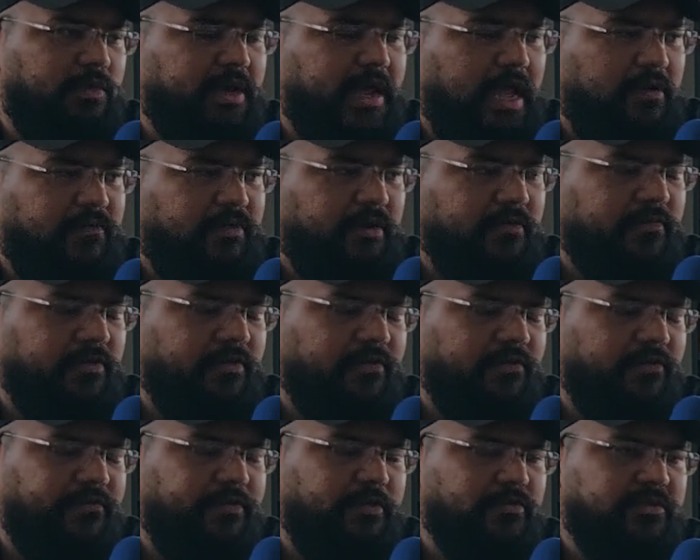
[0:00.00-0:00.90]
We have a
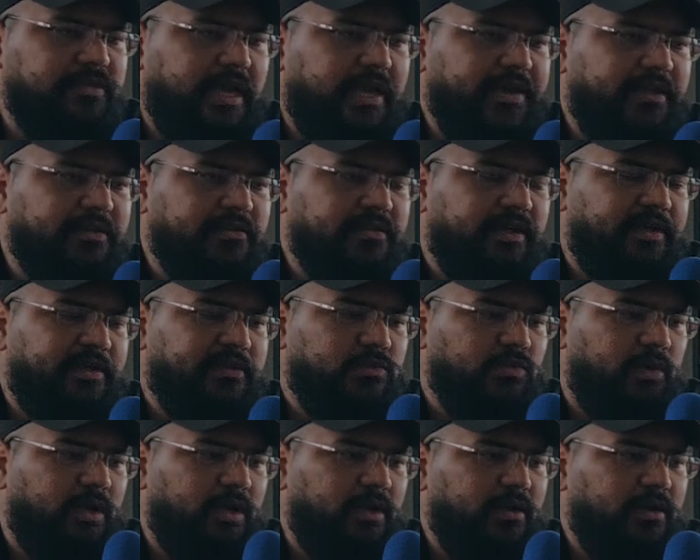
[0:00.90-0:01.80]
few signings done
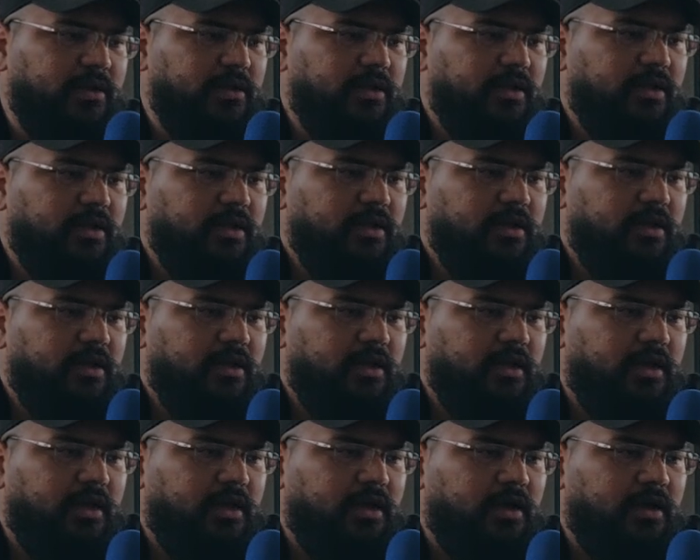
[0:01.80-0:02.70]
as well.
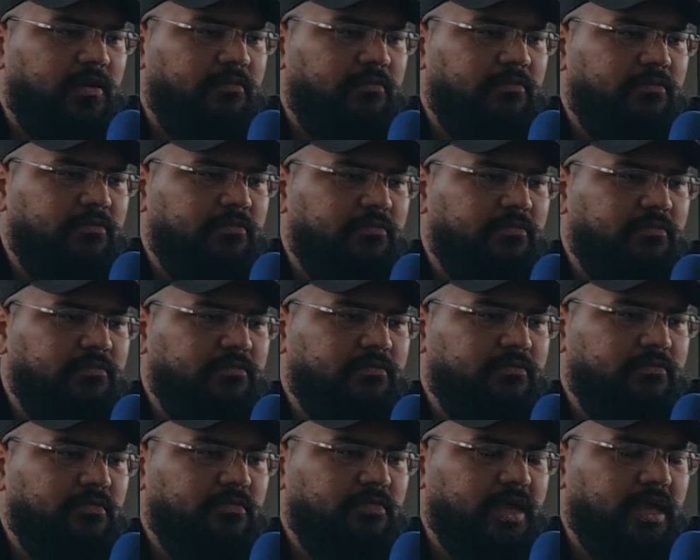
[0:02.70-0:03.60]
I'm
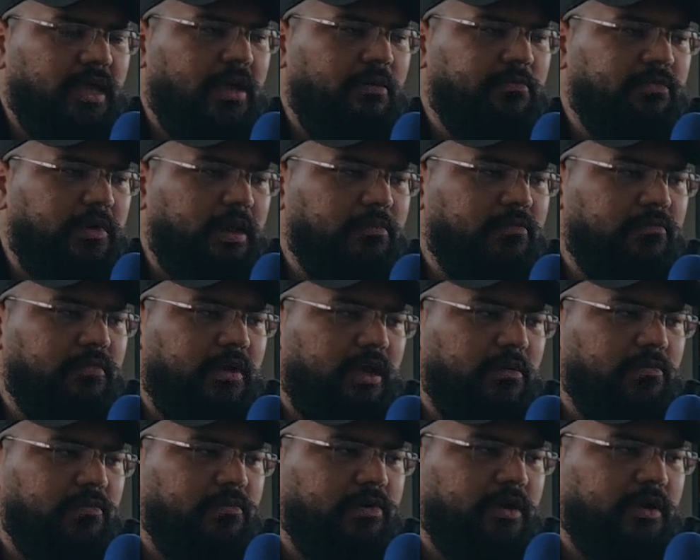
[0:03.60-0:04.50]

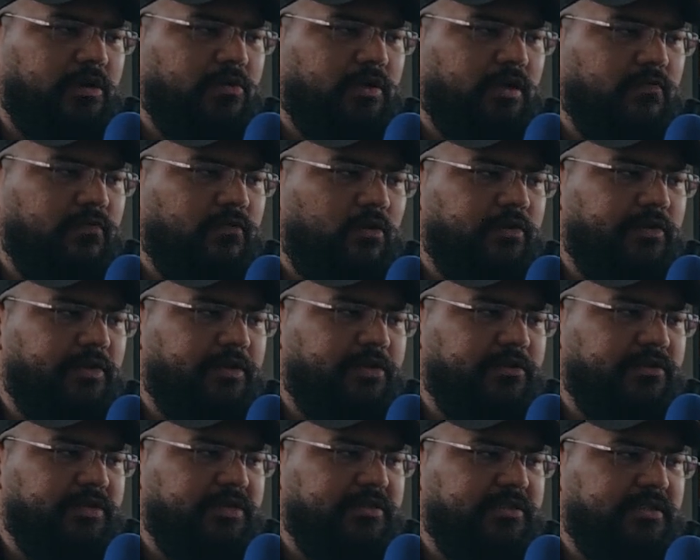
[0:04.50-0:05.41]
really looking forward to the
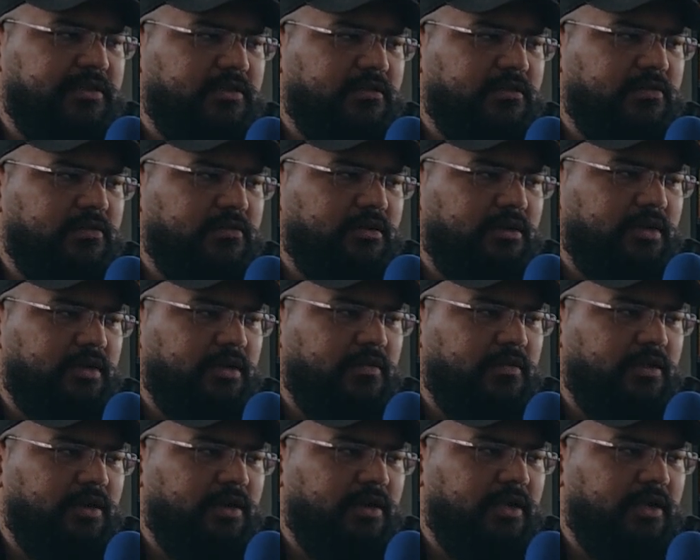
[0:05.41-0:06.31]
new season.
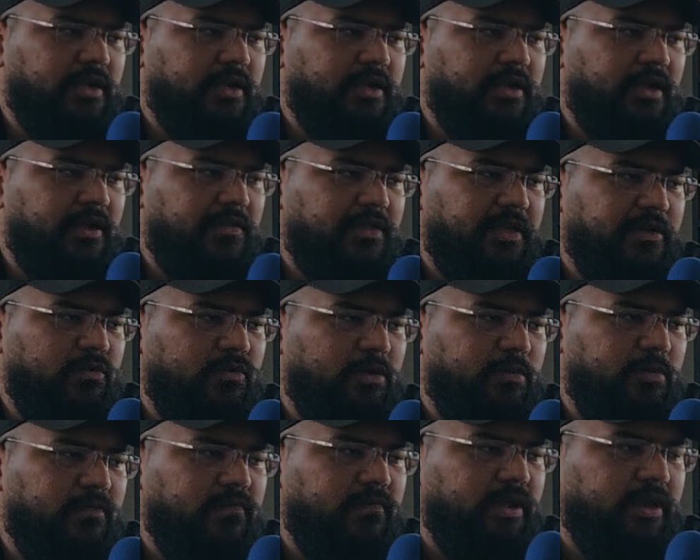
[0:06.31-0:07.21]
The league, I think,
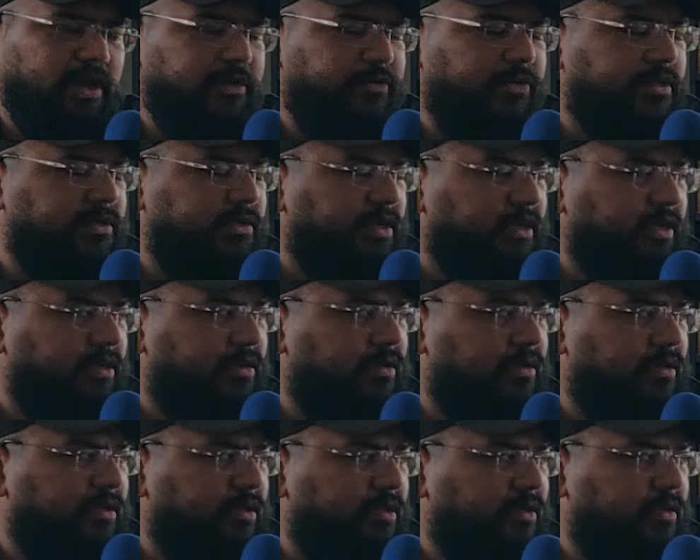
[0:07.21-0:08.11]
will be very interesting.
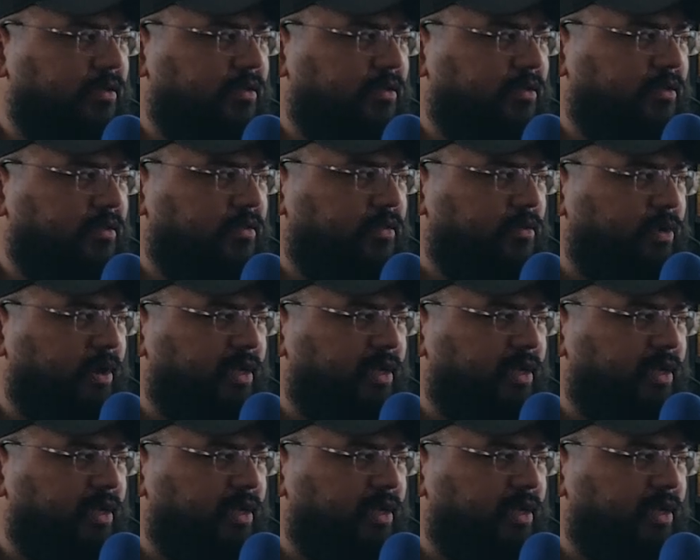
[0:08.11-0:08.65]
Yeah, for sure.